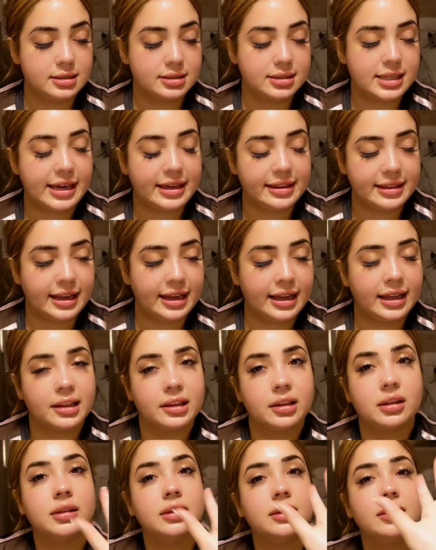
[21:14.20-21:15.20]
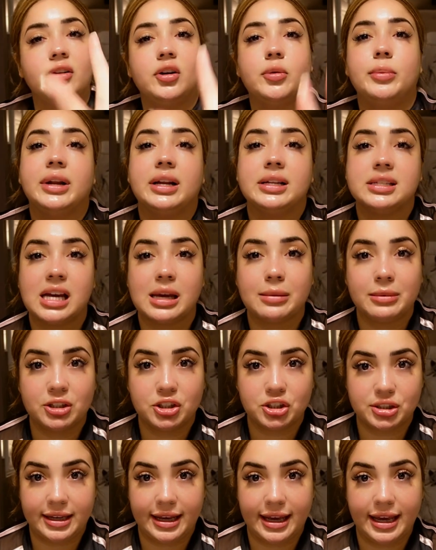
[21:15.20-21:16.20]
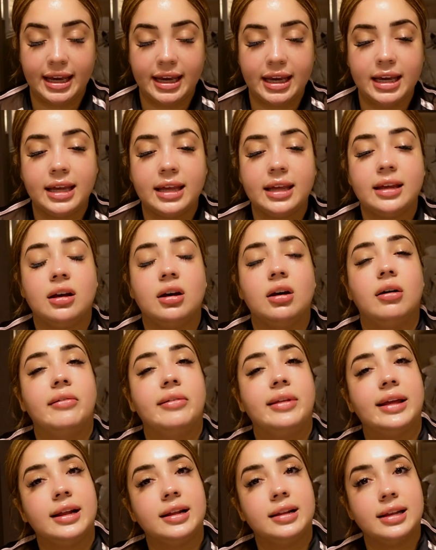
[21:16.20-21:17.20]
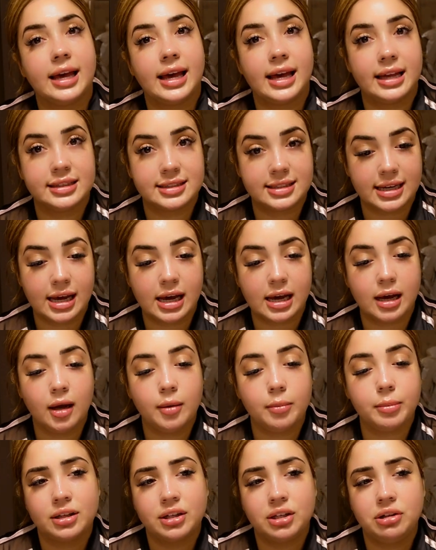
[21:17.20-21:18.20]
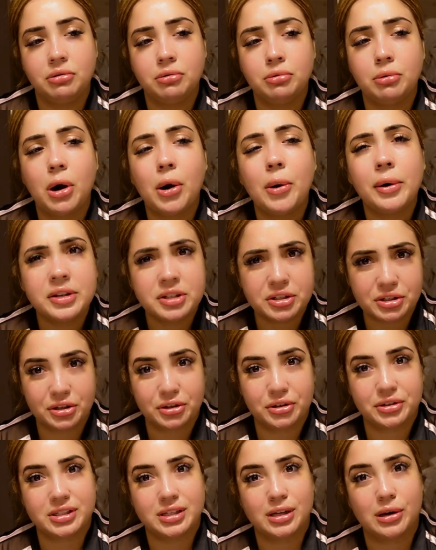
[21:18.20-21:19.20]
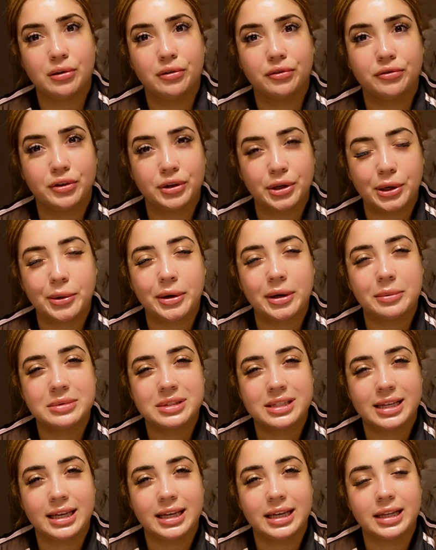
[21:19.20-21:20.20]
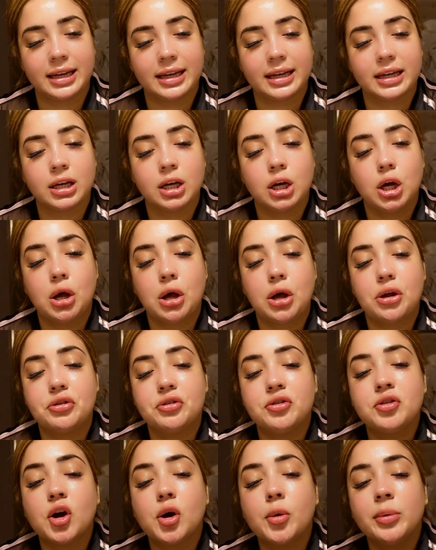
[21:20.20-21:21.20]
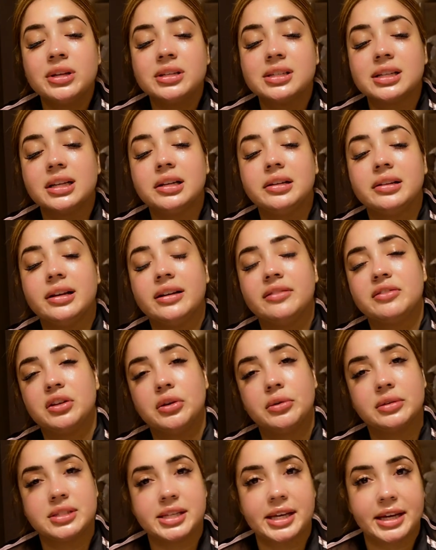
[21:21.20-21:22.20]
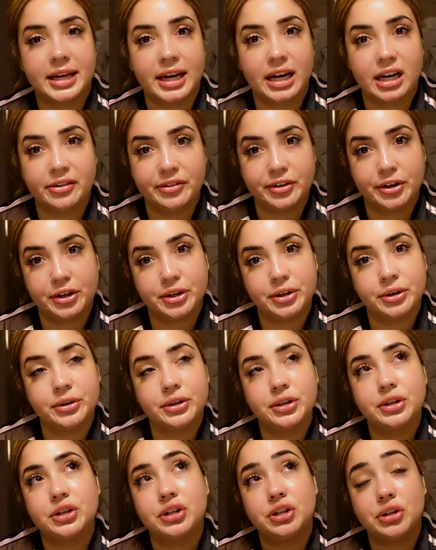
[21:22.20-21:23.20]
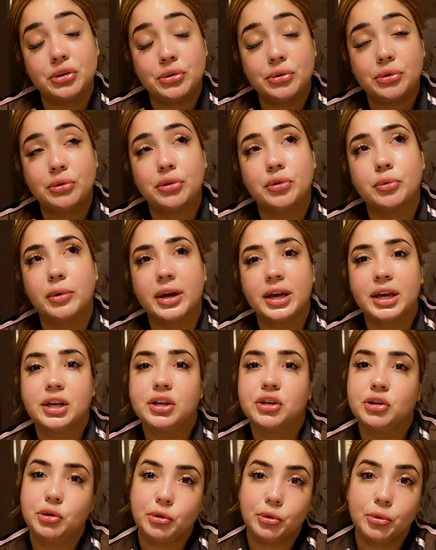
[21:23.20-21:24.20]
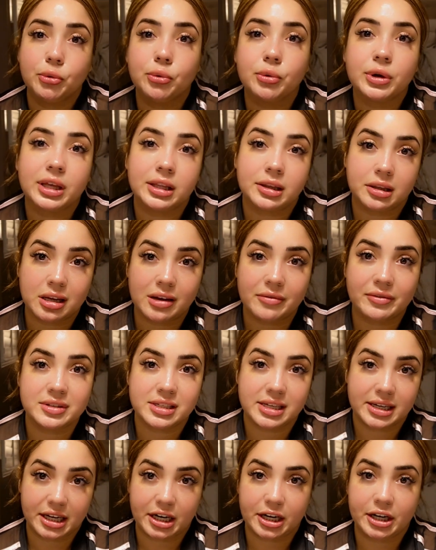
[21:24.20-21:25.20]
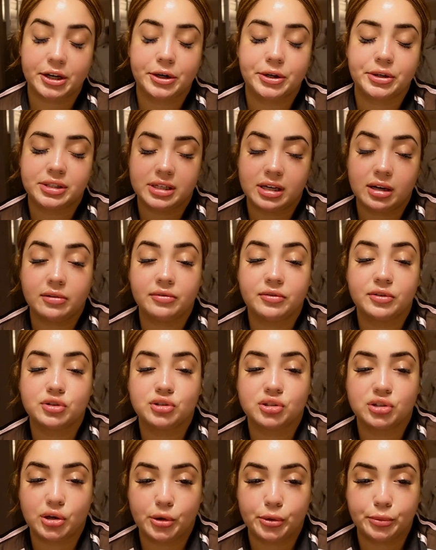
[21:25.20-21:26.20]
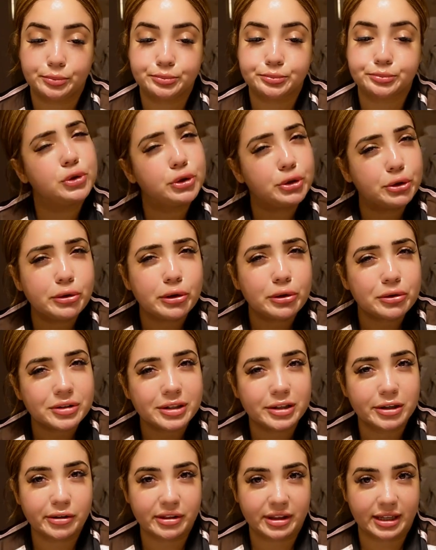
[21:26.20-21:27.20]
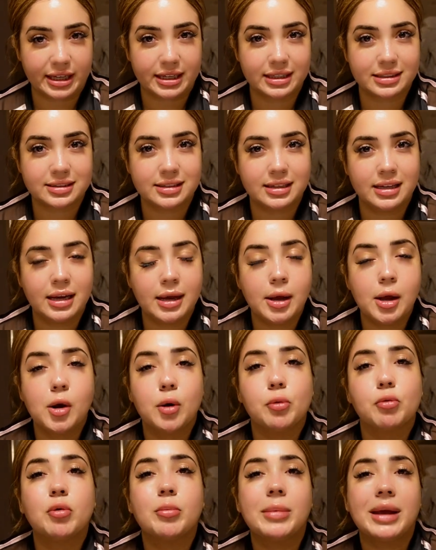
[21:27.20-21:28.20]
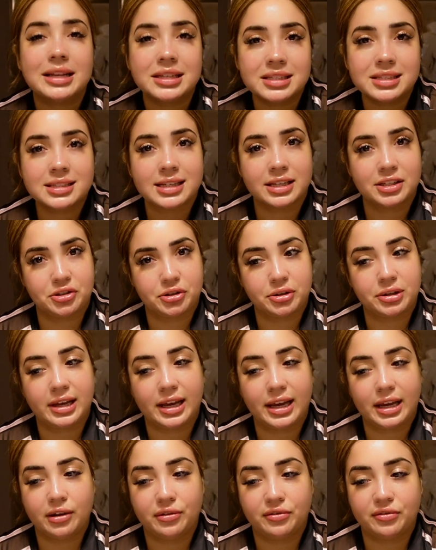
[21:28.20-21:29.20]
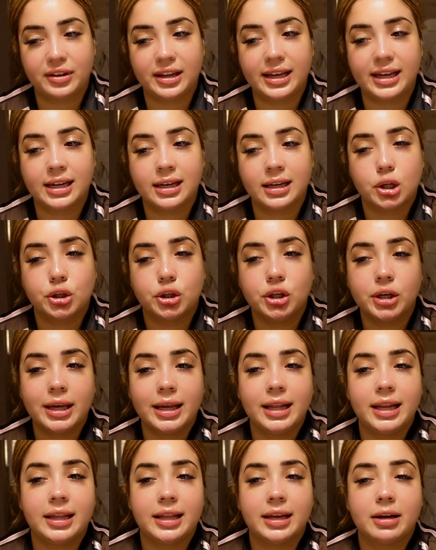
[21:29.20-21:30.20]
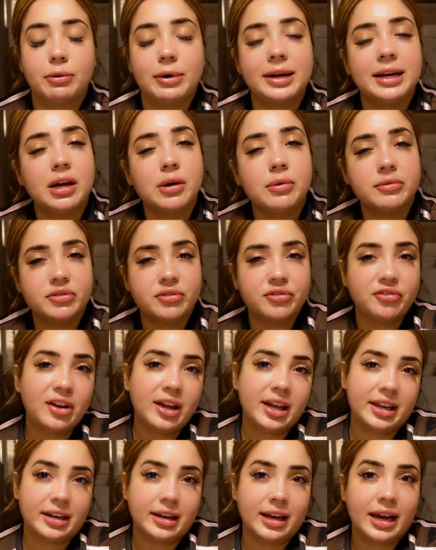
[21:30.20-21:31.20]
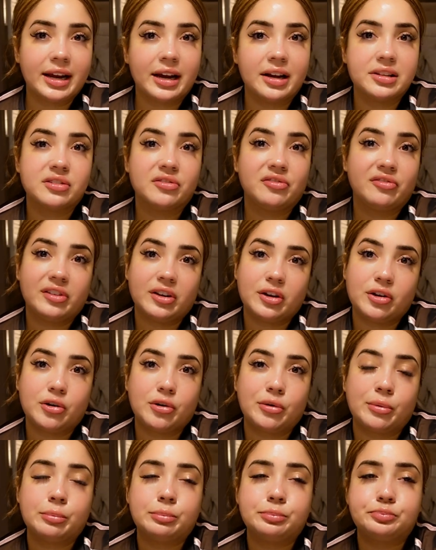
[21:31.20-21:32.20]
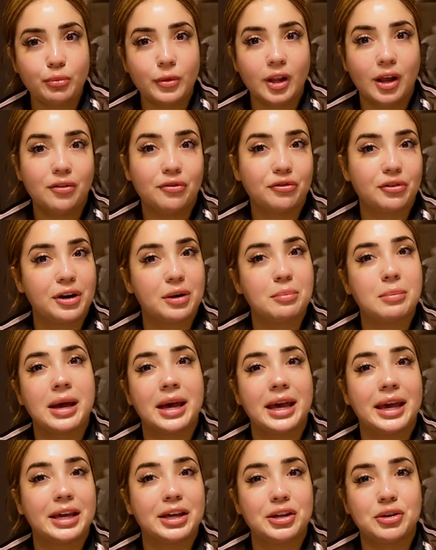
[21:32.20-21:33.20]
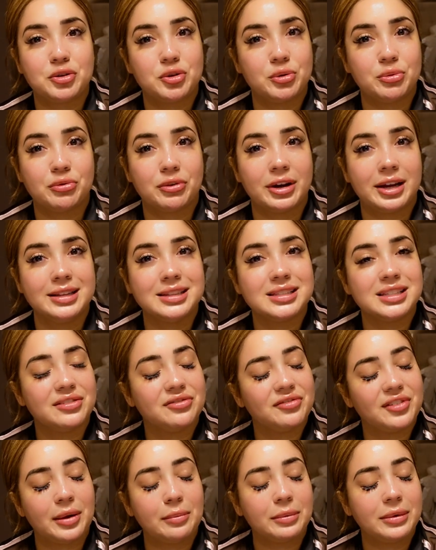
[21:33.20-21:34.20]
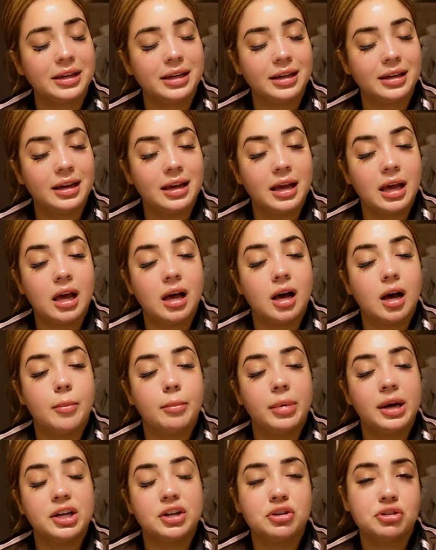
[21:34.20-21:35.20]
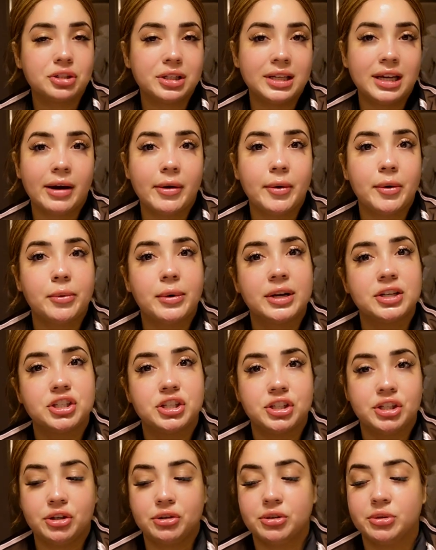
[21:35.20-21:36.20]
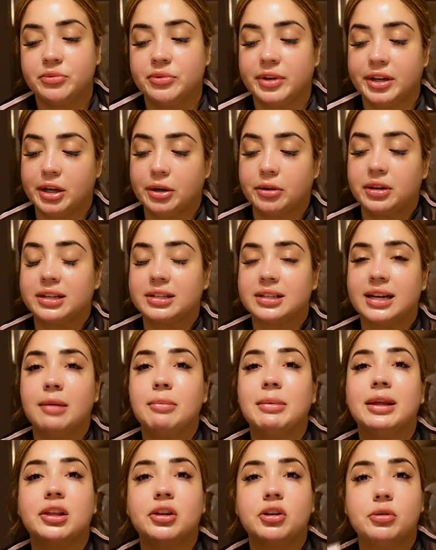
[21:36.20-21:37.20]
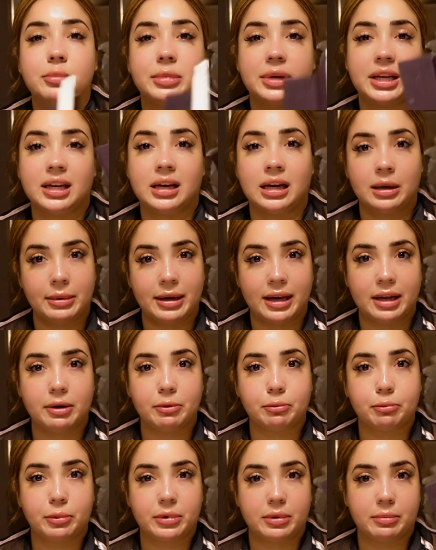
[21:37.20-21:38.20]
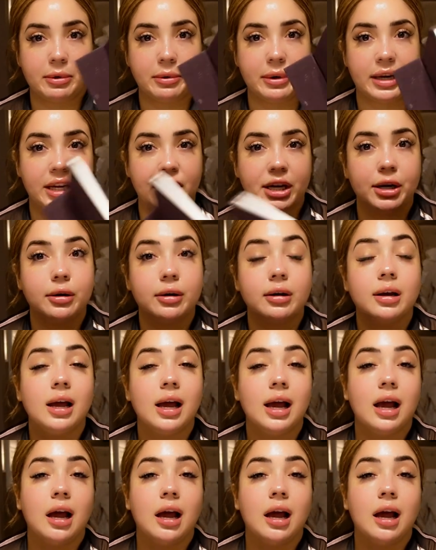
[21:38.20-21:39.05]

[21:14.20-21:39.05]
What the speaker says: Take that a little bit of time each day. All that adds up. You owe it to yourself. You know what I'm saying? Like, nobody's gonna love you and take care of you the way you can love and take care of yourself. So do those little things. Romanticize your life. Like, look at it. Like, right now it was fun. I got to film in front of my YouTube friends and family. But usually I would watch a YouTube video. Like, I have my little mini iPad with me right here.